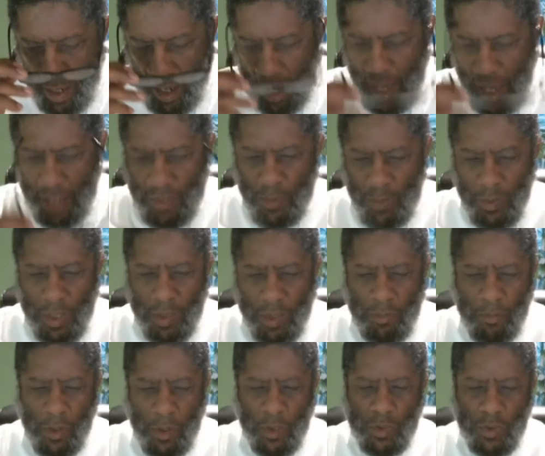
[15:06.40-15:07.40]
As with
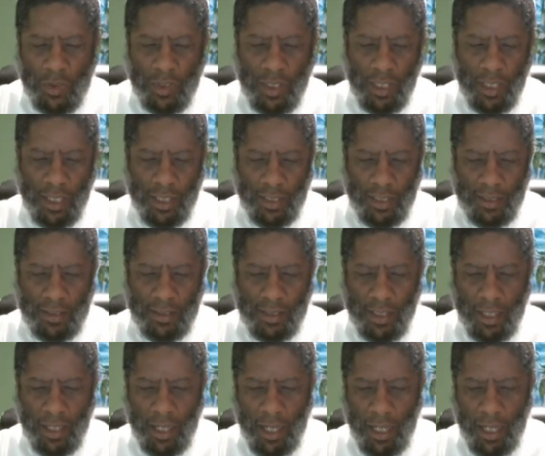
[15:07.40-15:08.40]
most
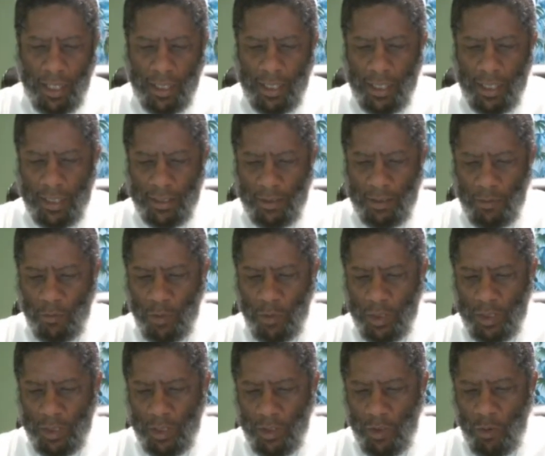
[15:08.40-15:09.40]
things, Hellenism
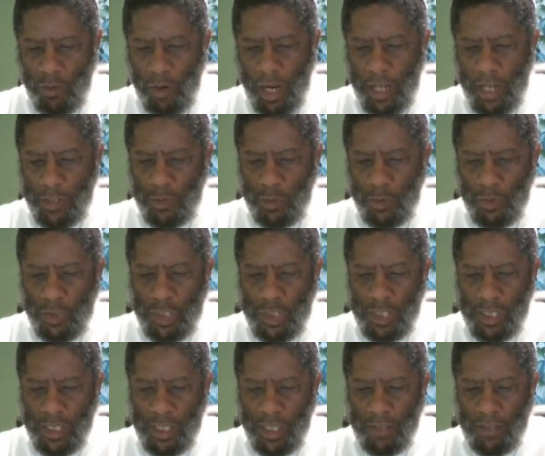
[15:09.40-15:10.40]
was a gradual
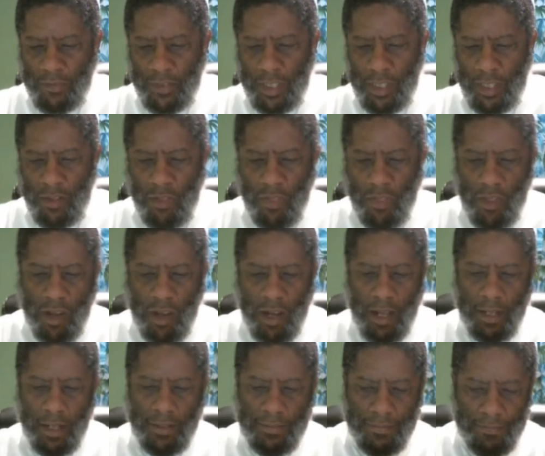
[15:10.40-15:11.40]
shift in
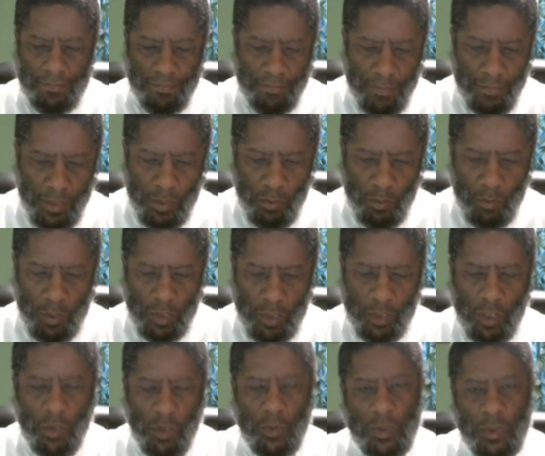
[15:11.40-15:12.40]
thought,
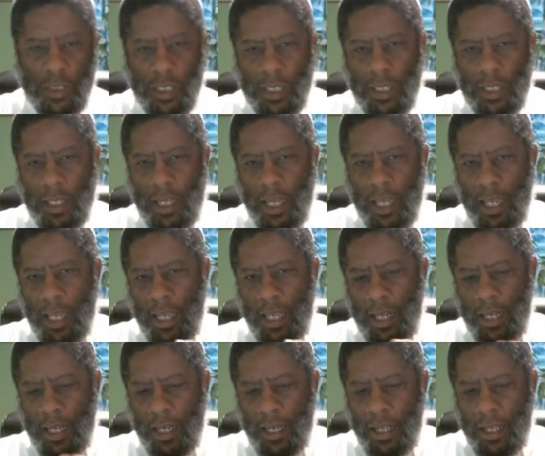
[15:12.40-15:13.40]
resulting
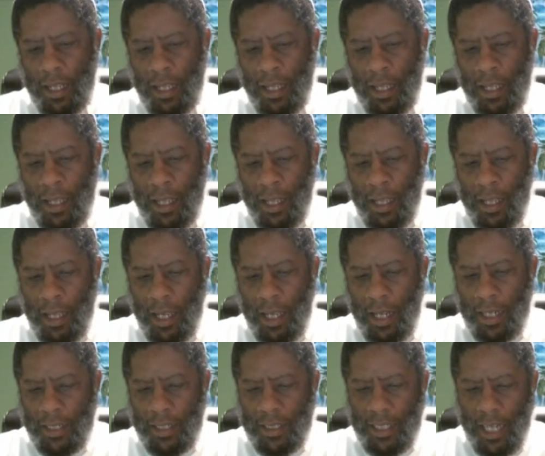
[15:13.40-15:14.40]
in
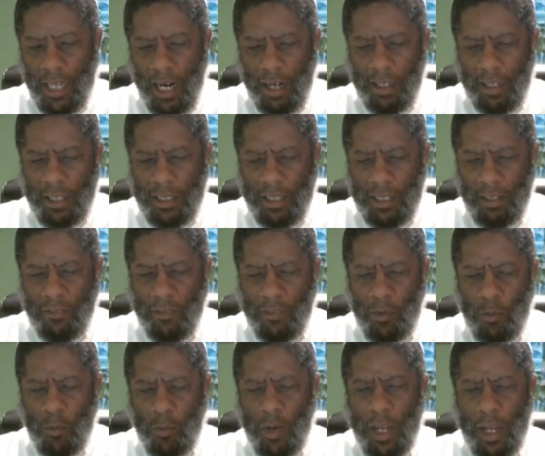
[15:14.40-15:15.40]
an entirely
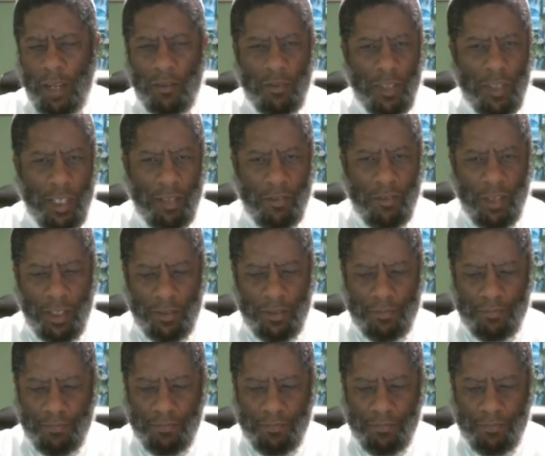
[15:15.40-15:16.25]
different way of living.